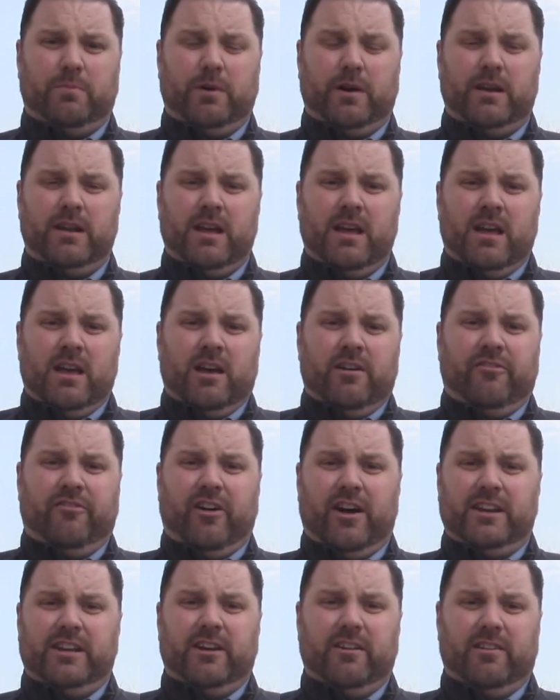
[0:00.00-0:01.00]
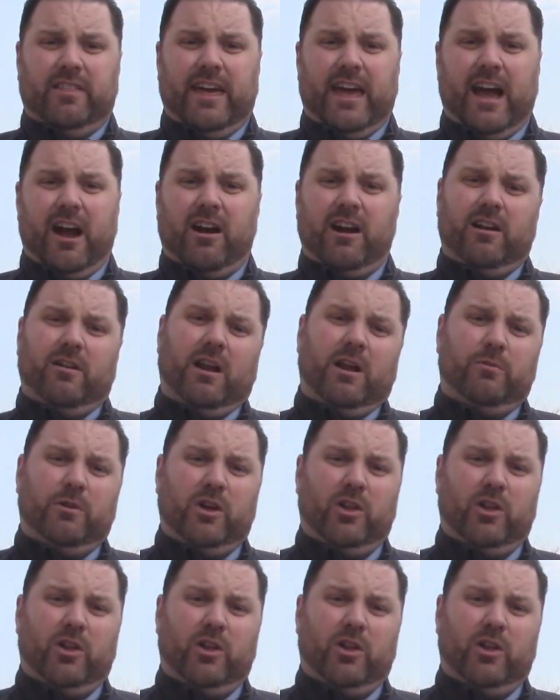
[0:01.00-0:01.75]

But fun year there, and when